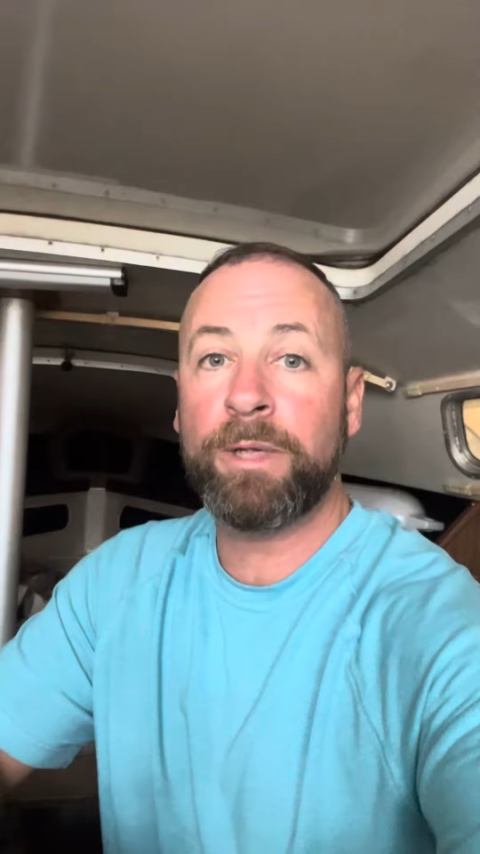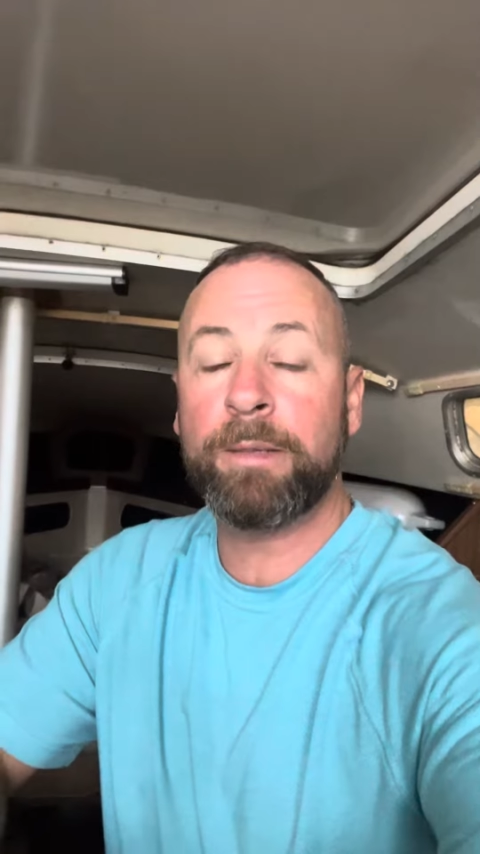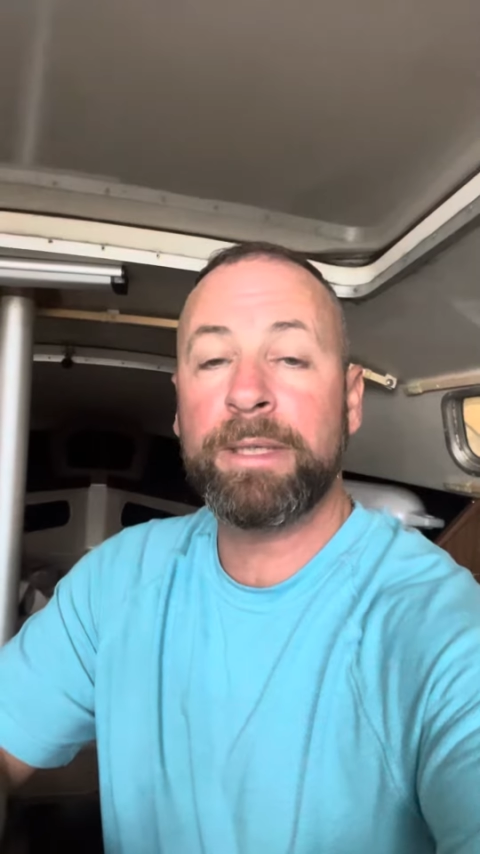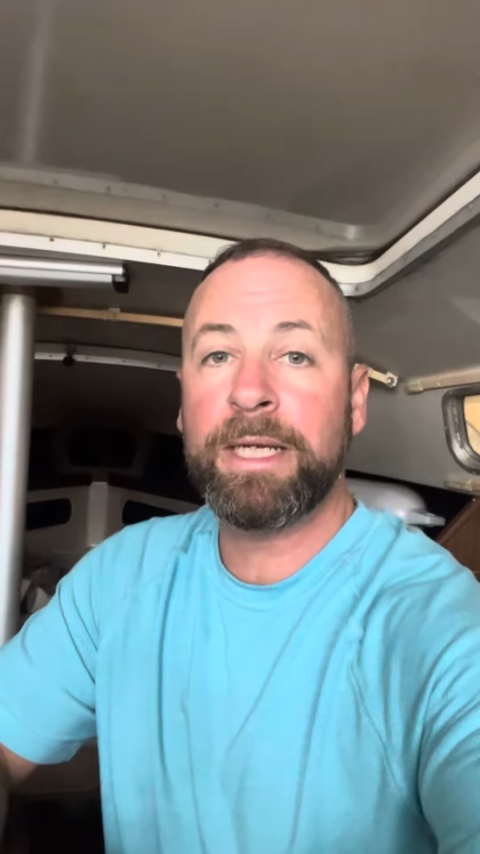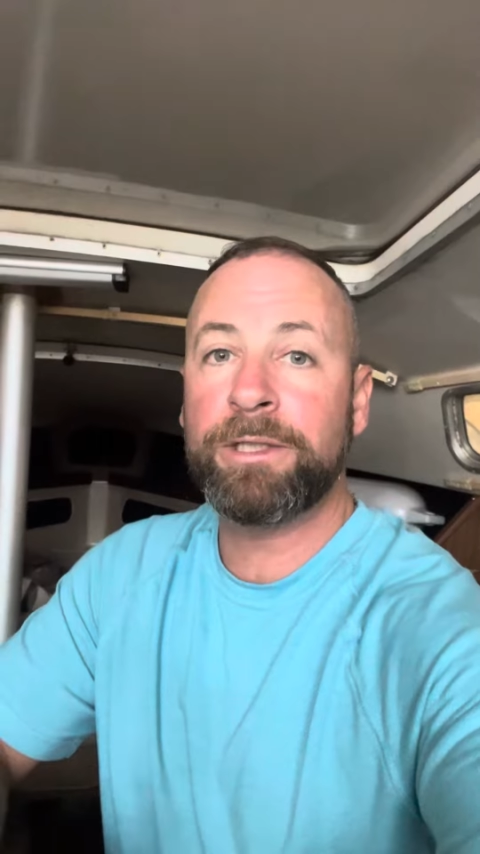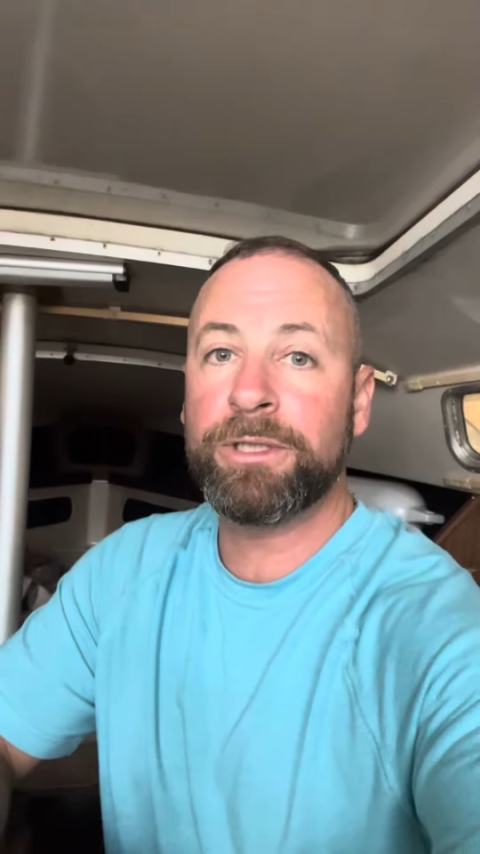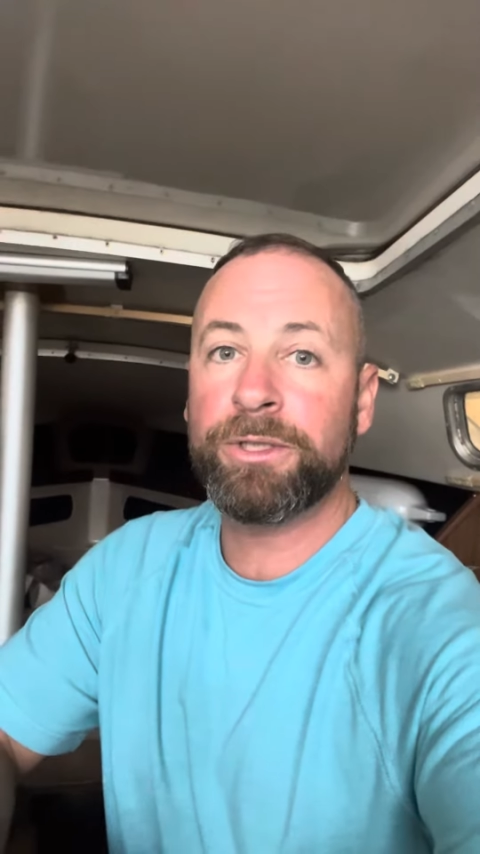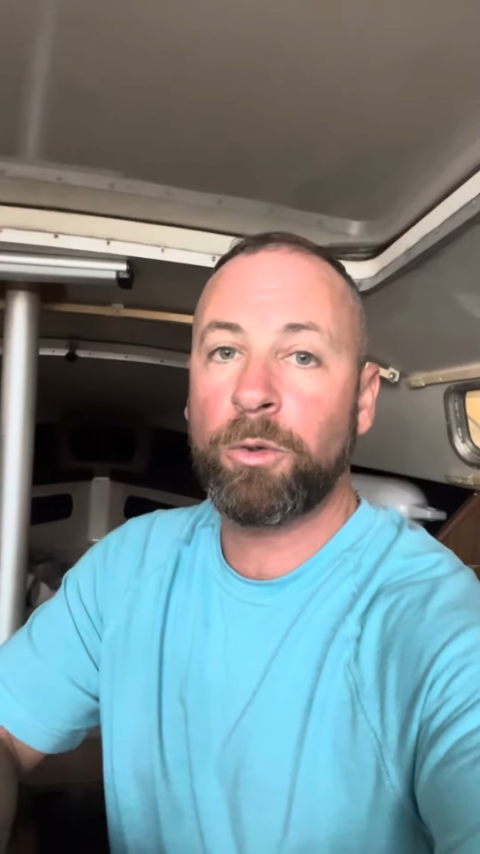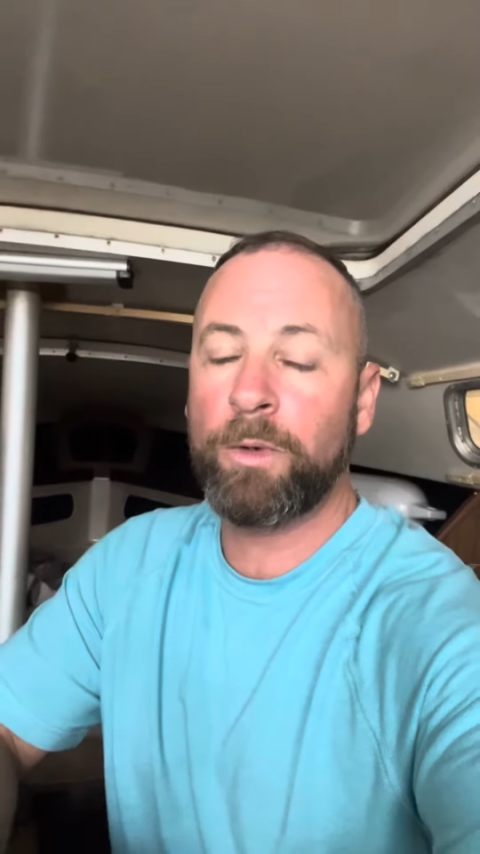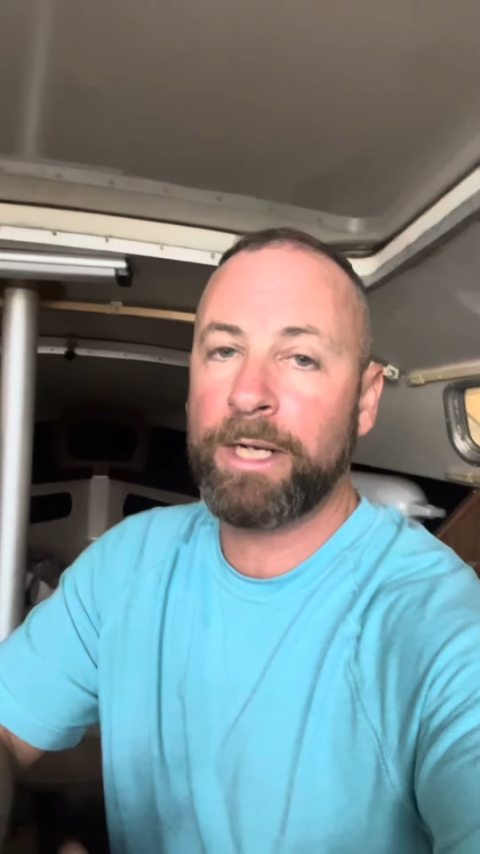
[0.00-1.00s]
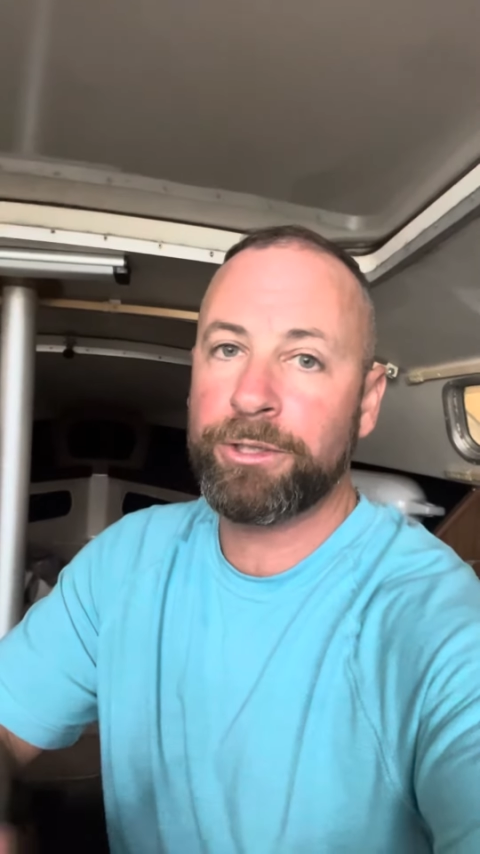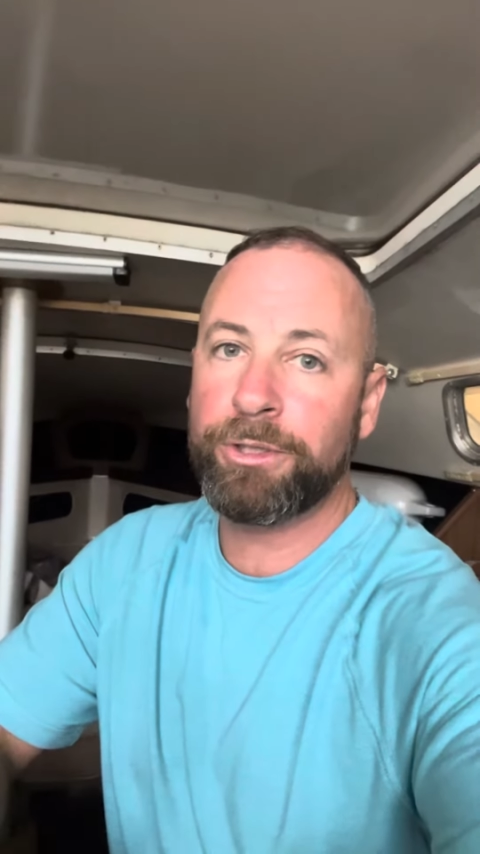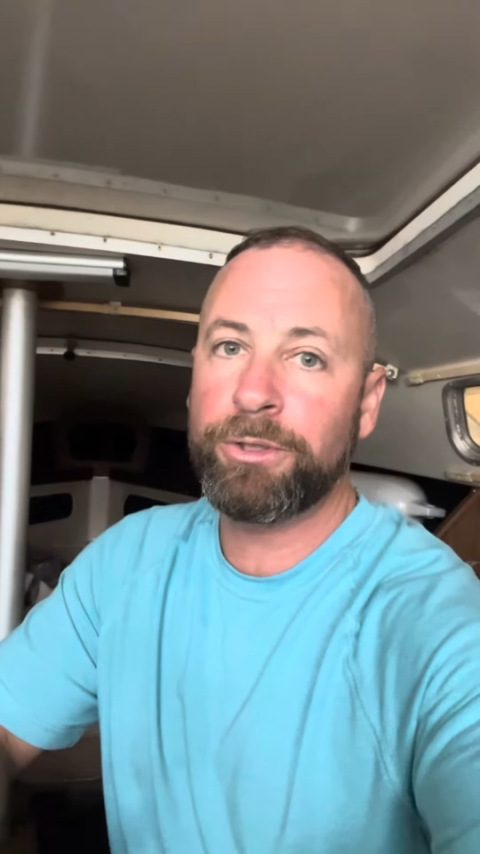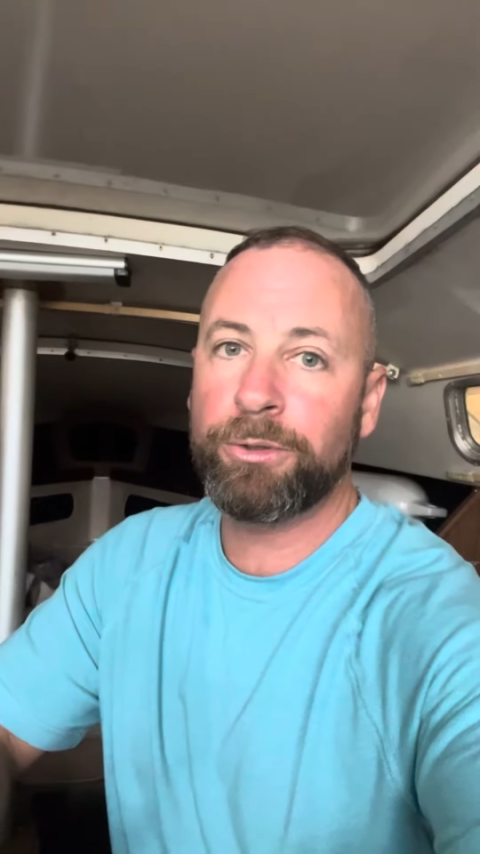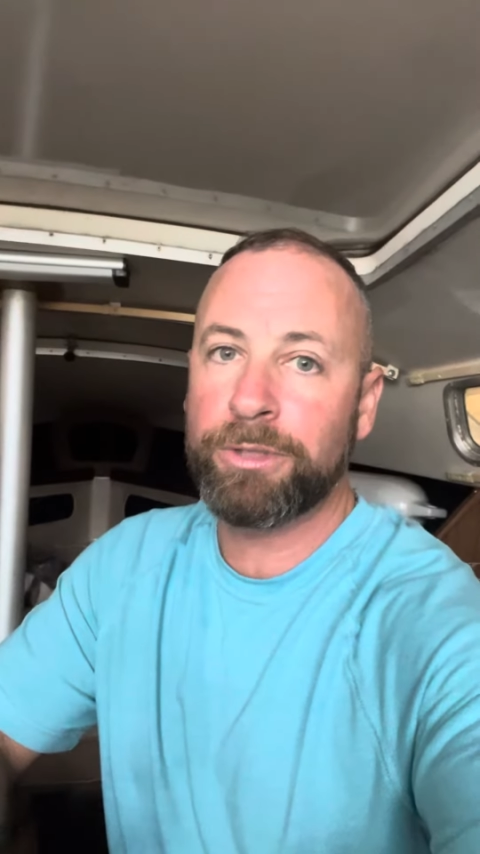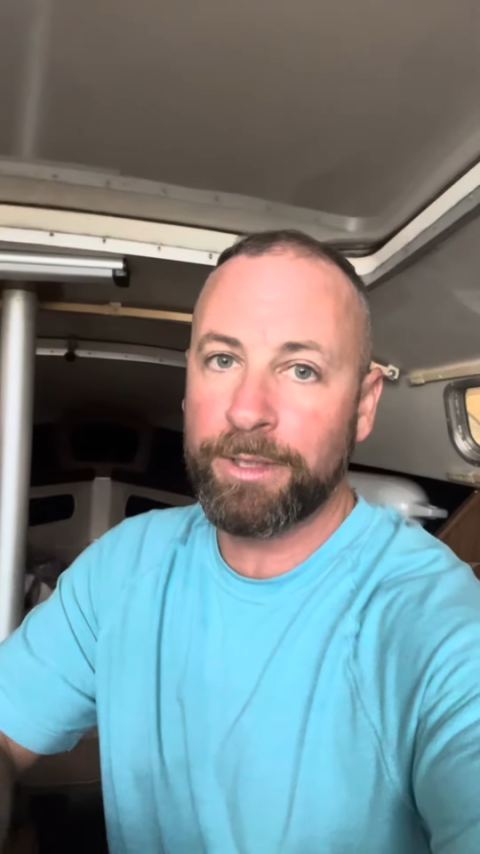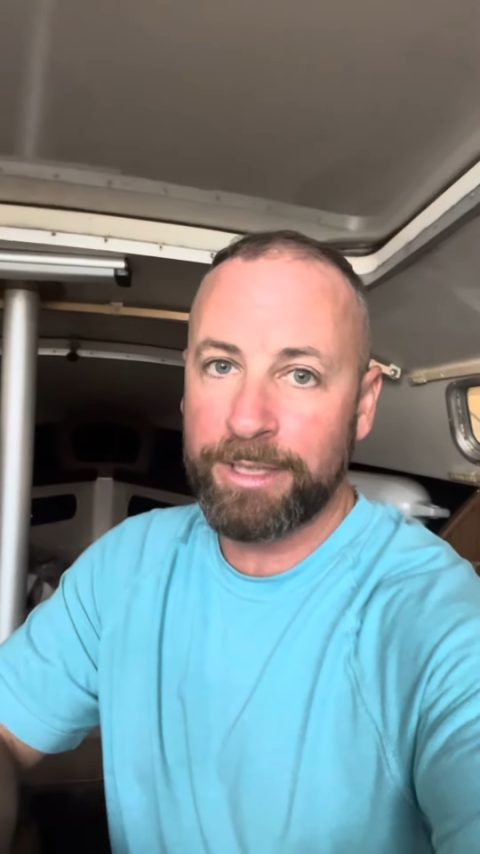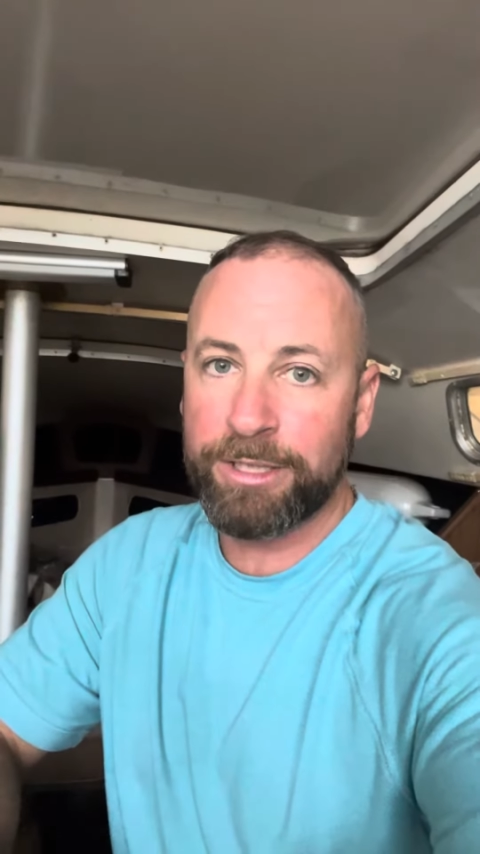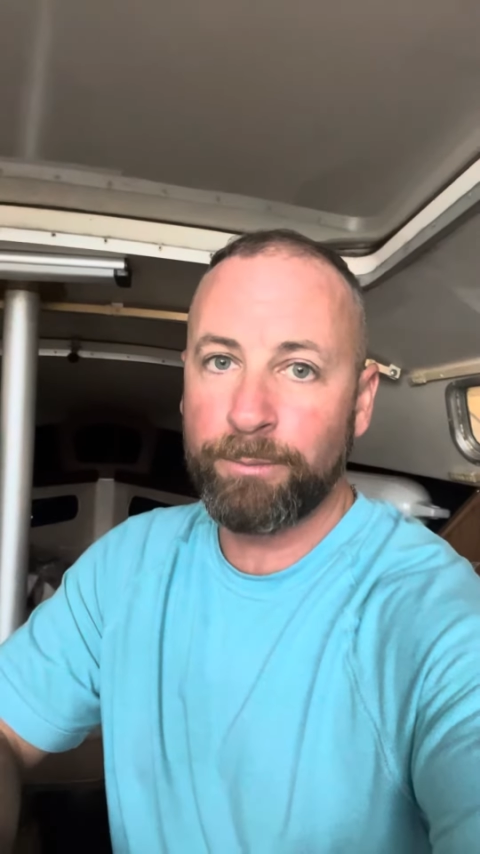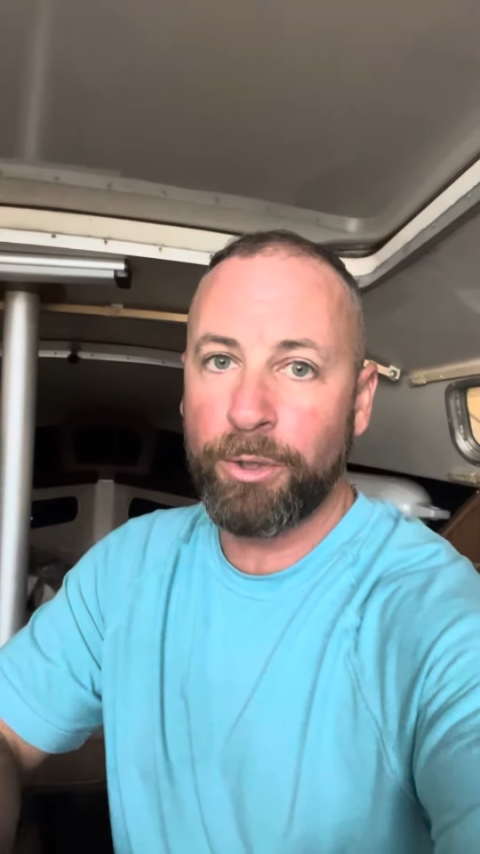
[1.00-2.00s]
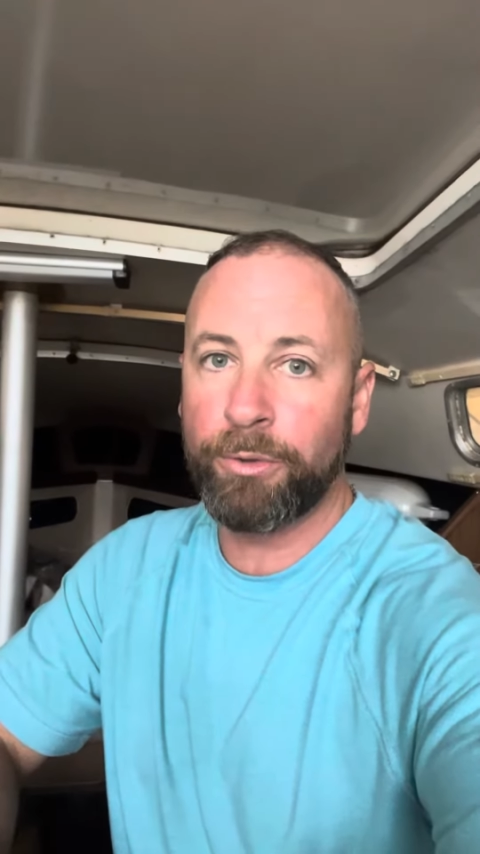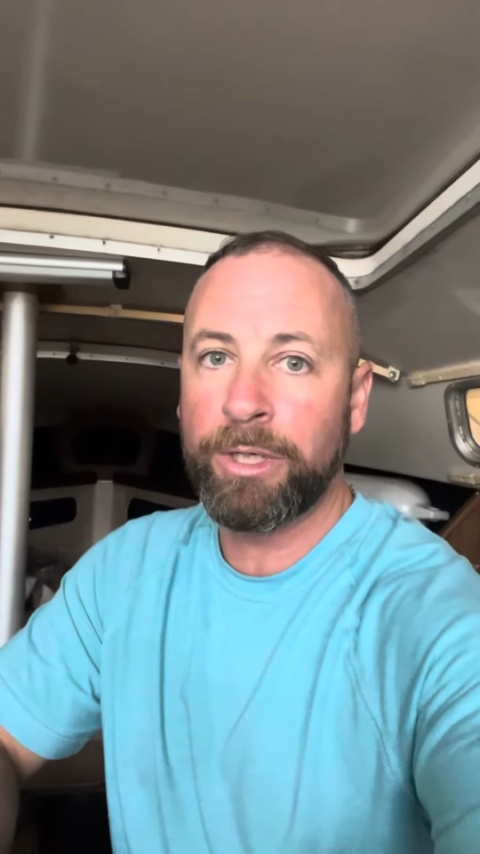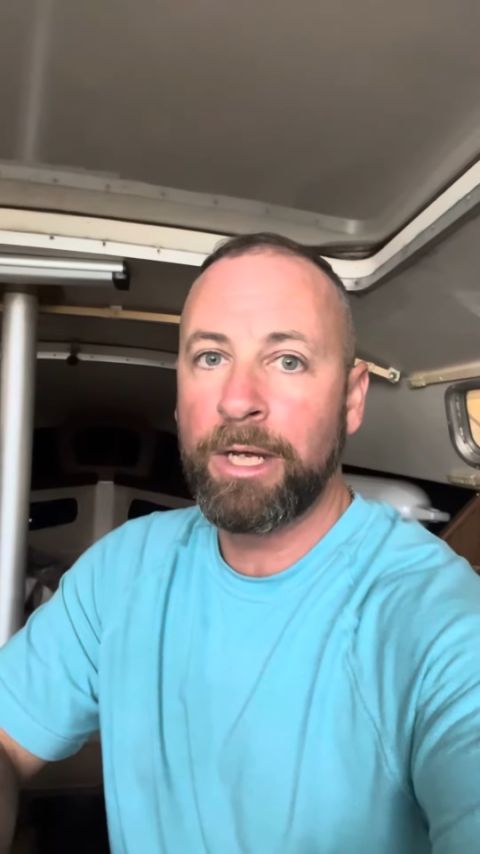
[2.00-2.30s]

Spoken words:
recommendations on what I should do to this boat